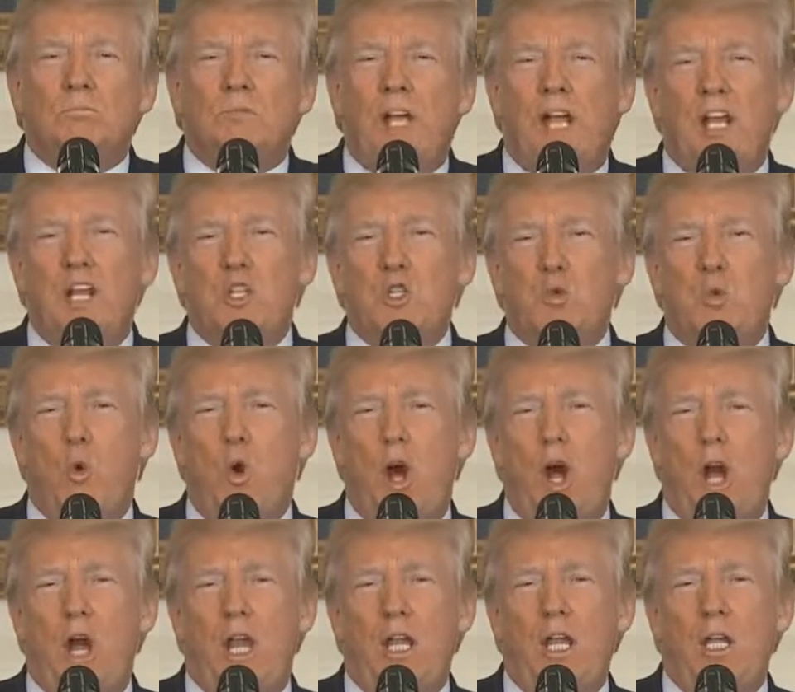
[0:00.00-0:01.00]
That is
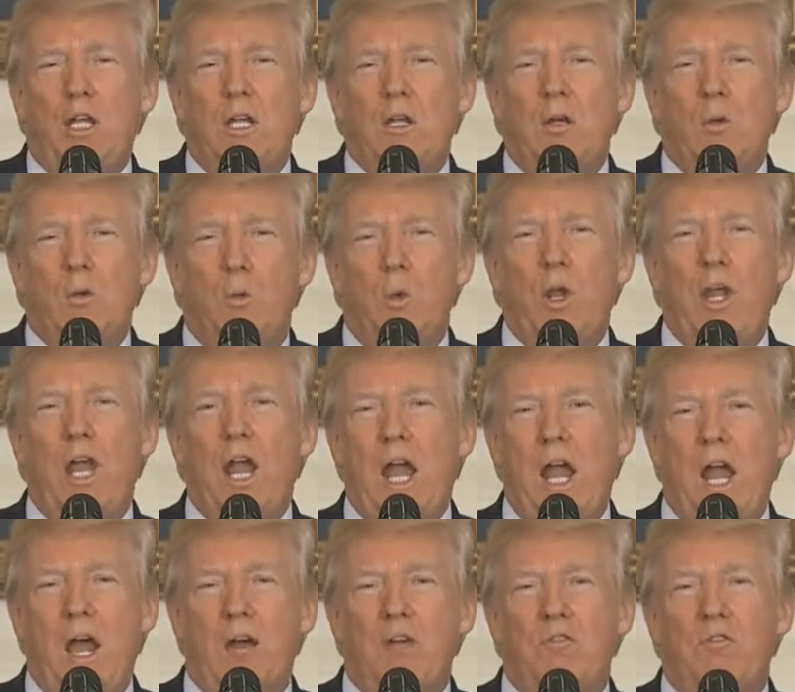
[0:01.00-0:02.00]
why we
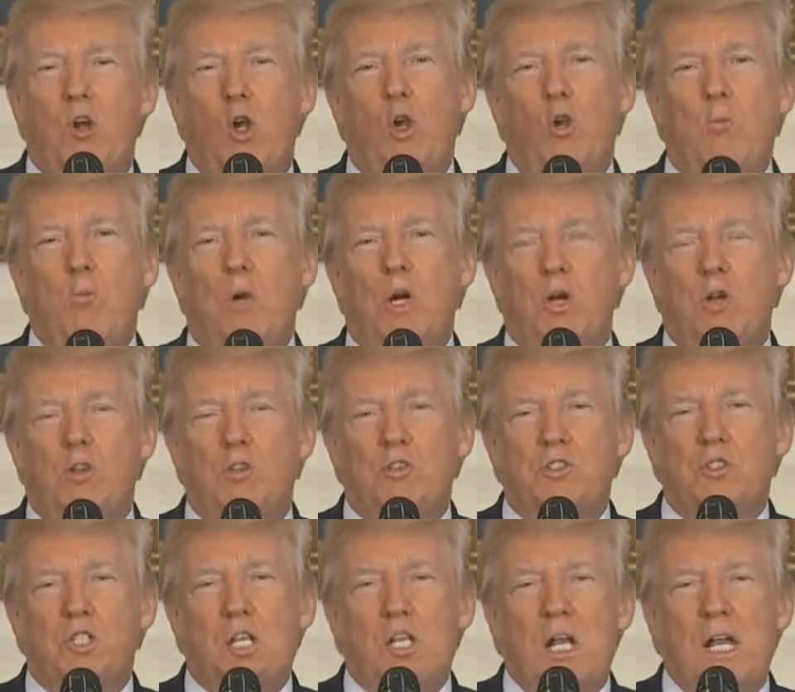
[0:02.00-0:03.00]
have
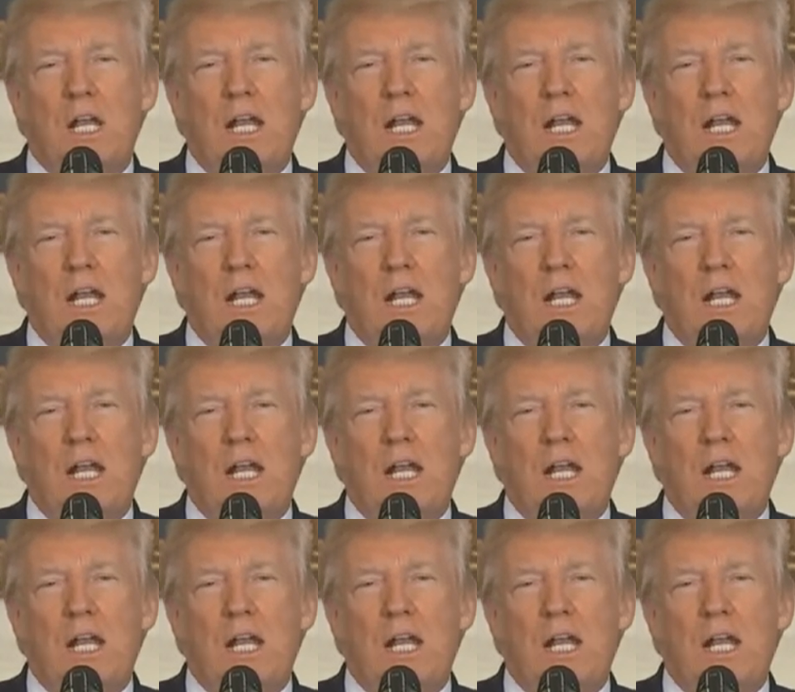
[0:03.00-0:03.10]
almost